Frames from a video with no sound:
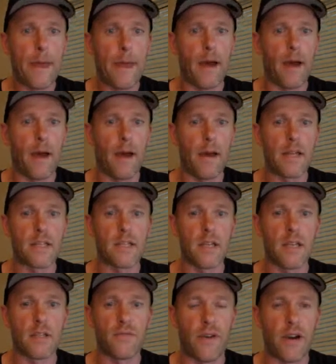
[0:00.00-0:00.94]

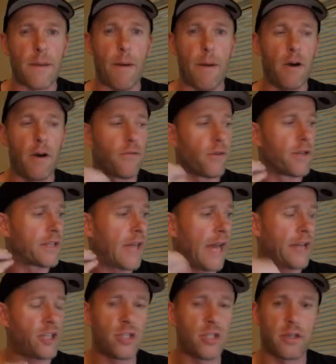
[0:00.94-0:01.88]
It's very powerful. It
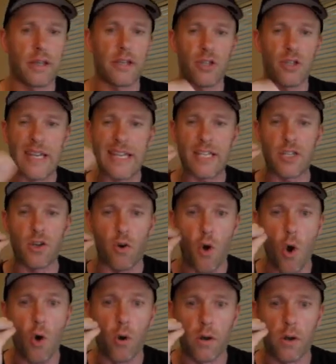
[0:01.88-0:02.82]
catches attention. It's
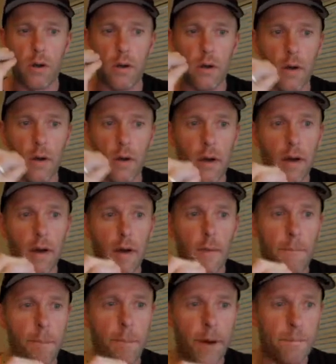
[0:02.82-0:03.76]
your hook,
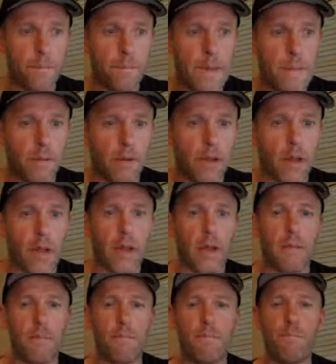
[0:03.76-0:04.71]
but people are
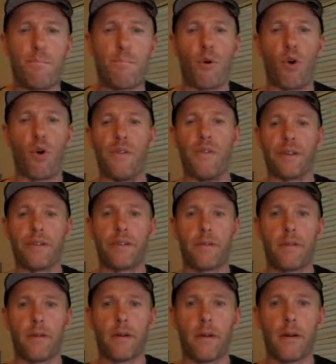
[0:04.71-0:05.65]
like, prove
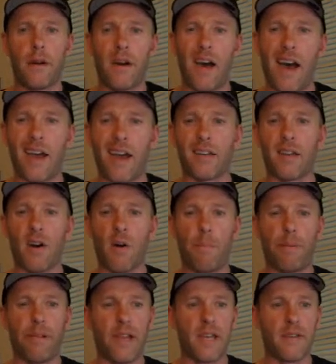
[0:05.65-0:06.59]
it. I
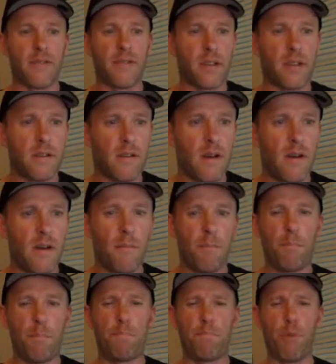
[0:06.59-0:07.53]
don't believe it.
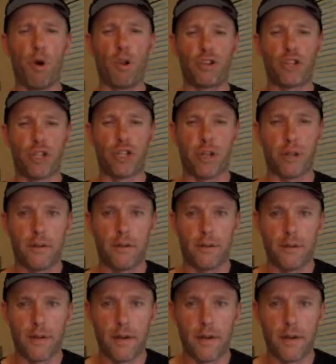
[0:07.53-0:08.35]
Bullshit,